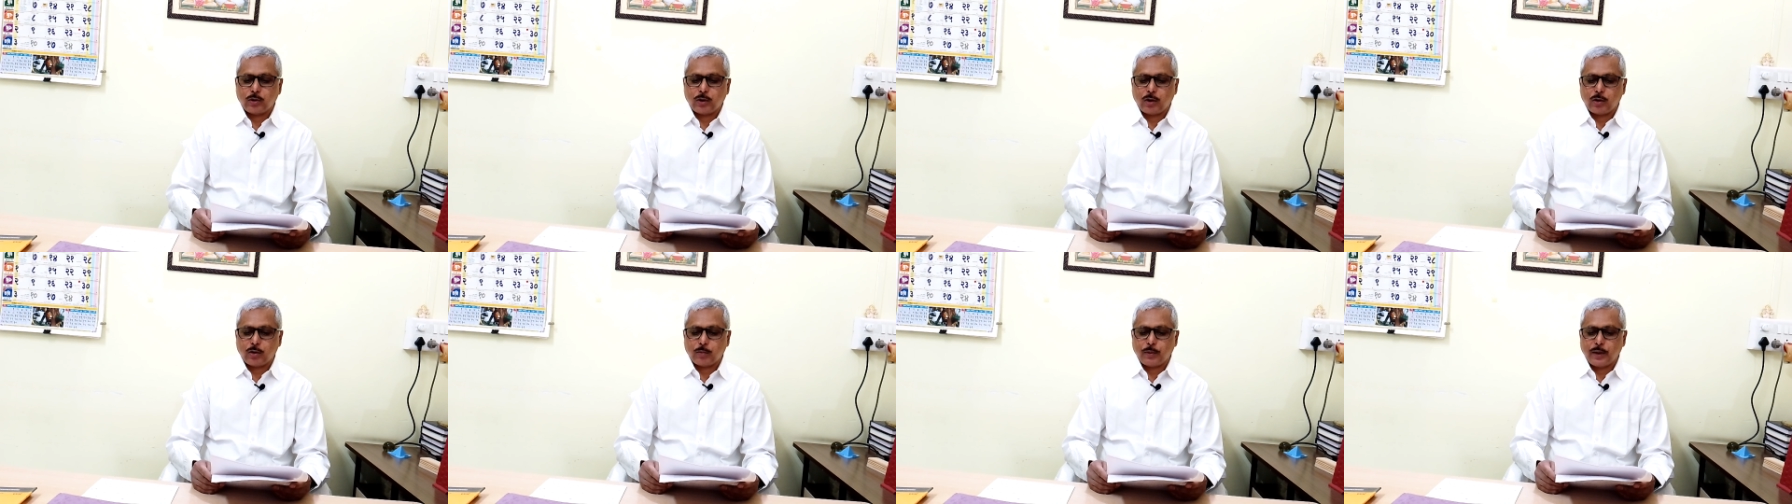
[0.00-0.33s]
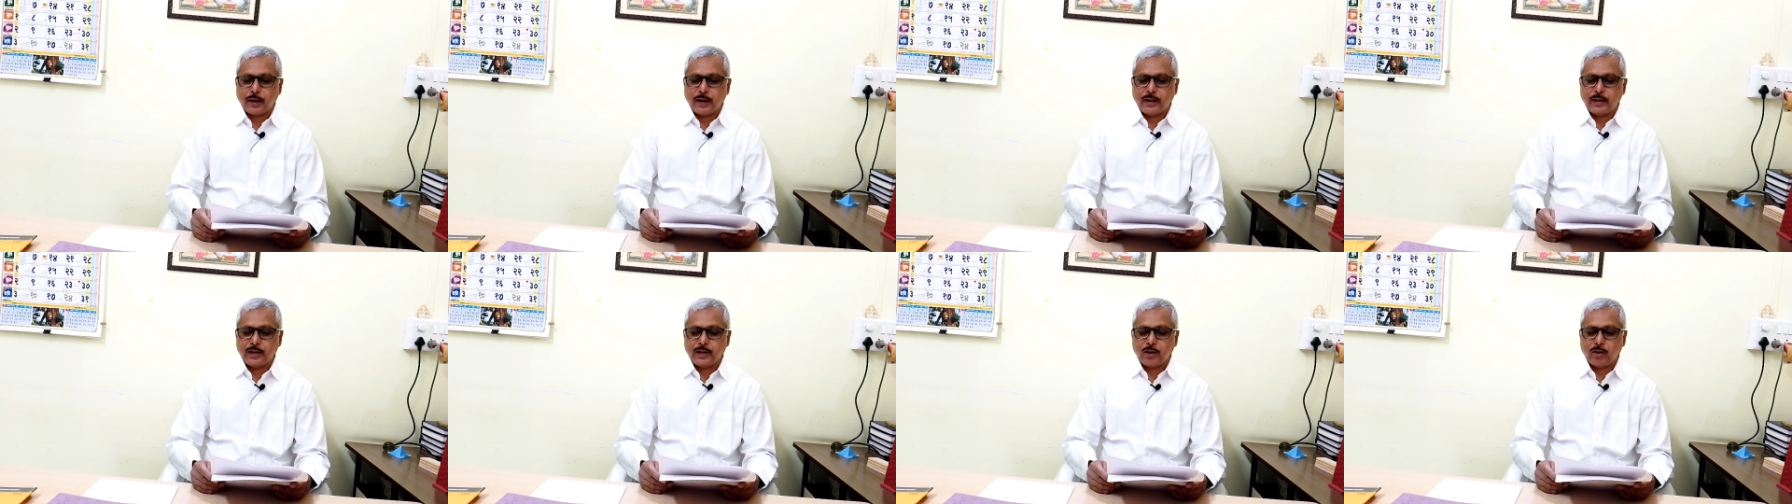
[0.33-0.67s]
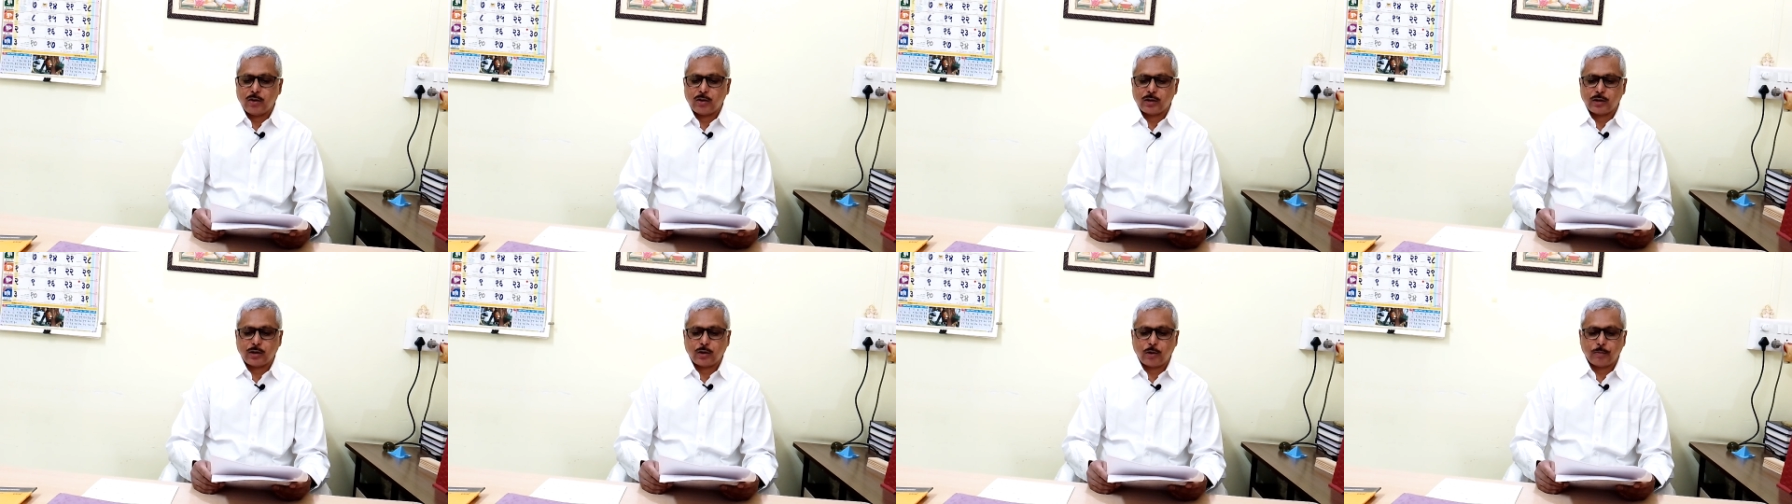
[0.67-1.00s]
or by any
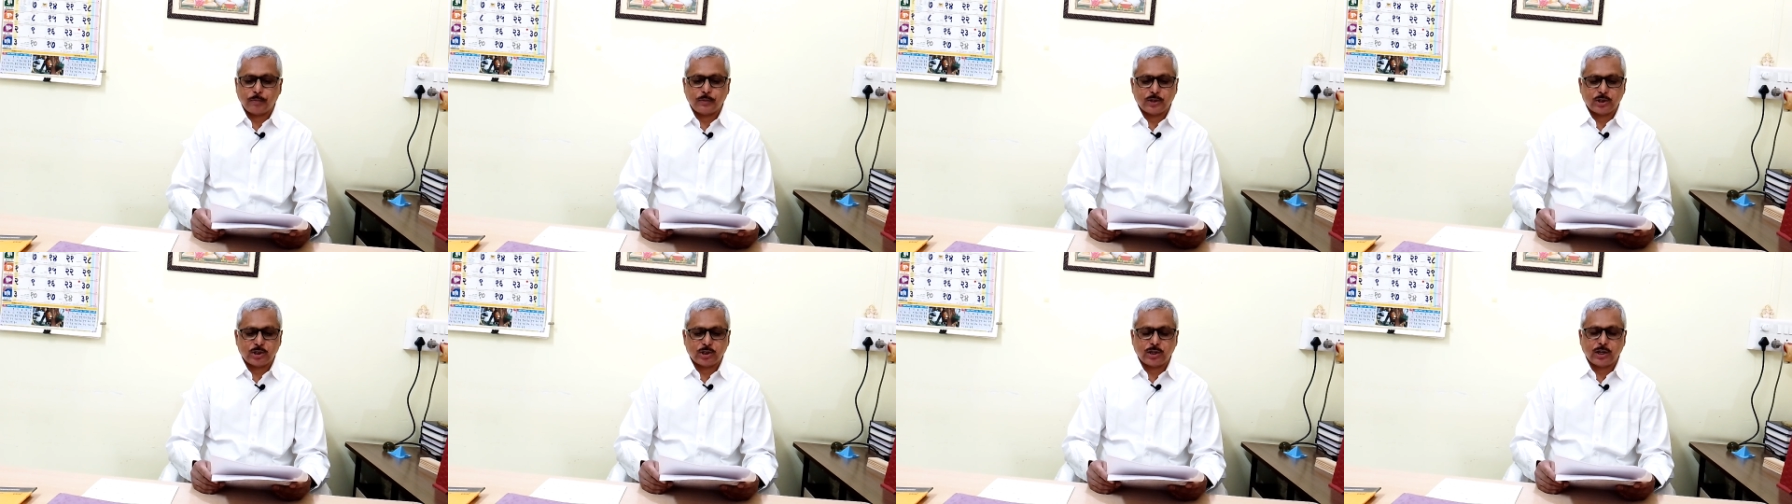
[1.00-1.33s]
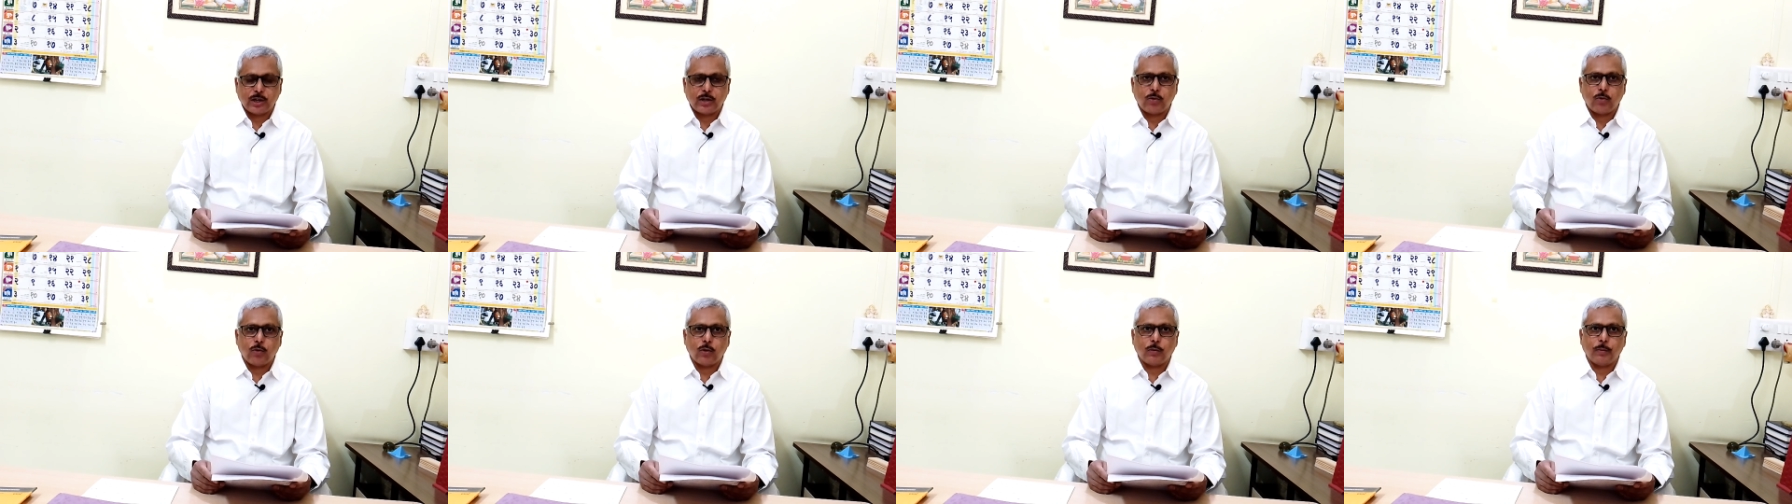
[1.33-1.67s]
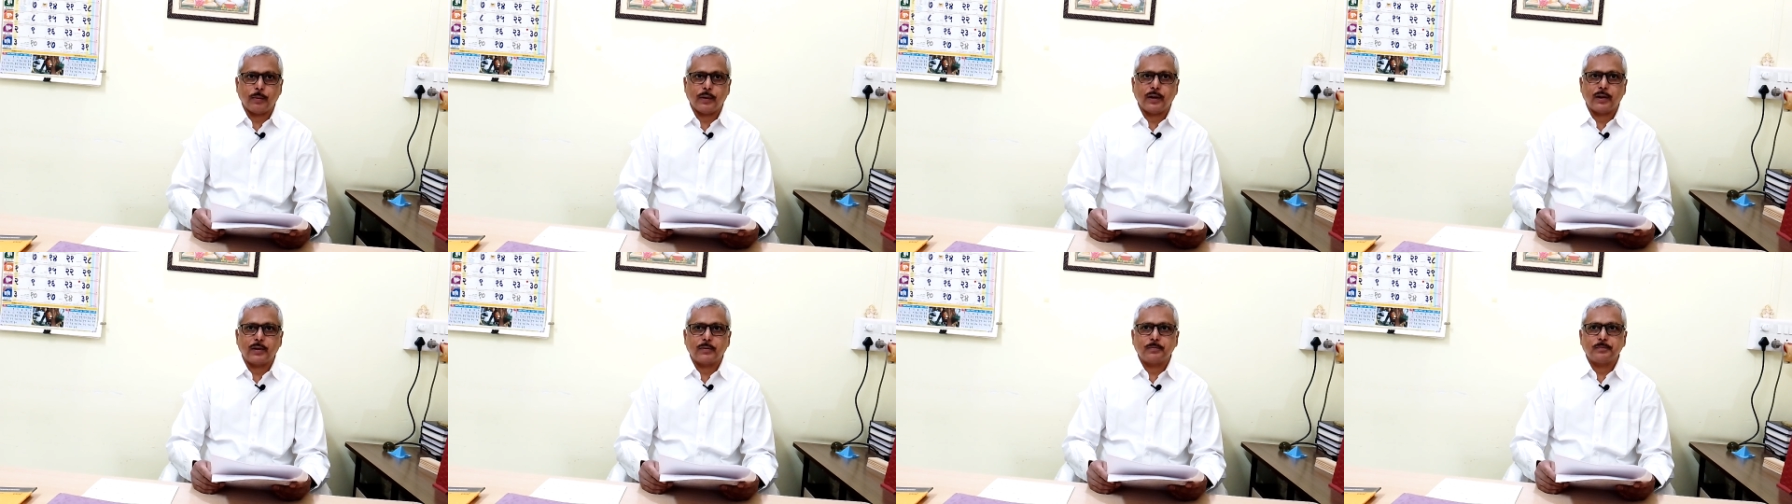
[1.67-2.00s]
order of the state
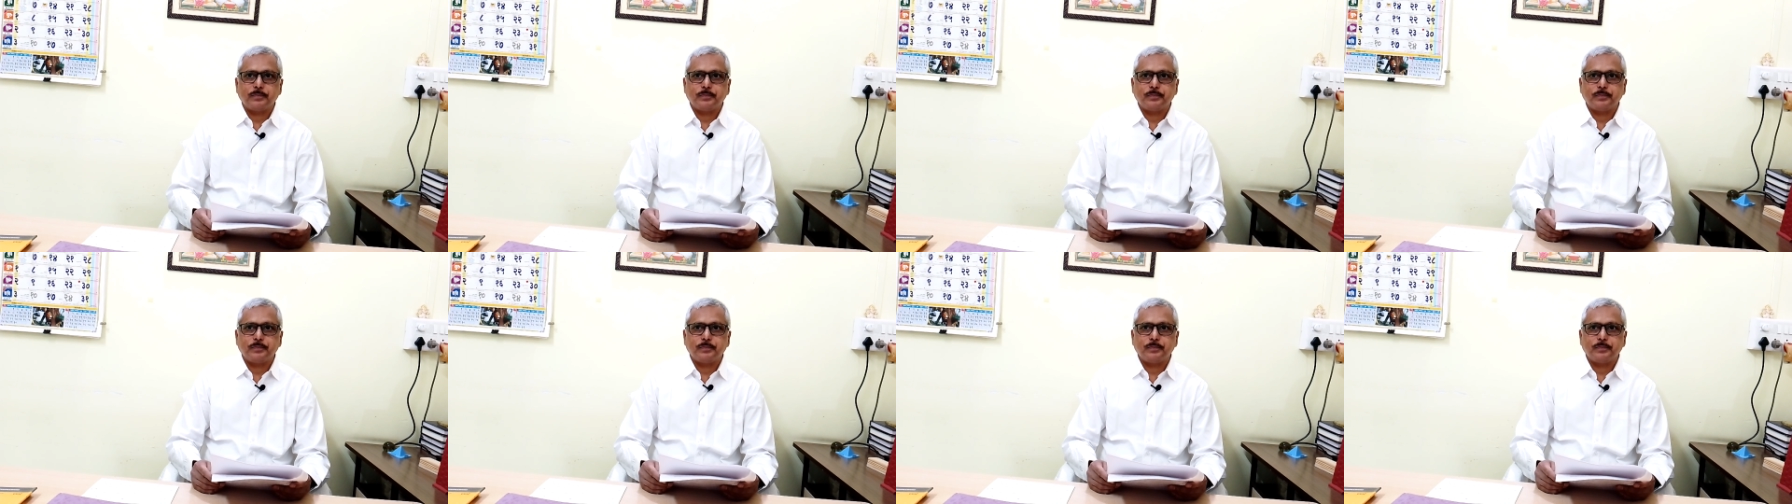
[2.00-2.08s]
government.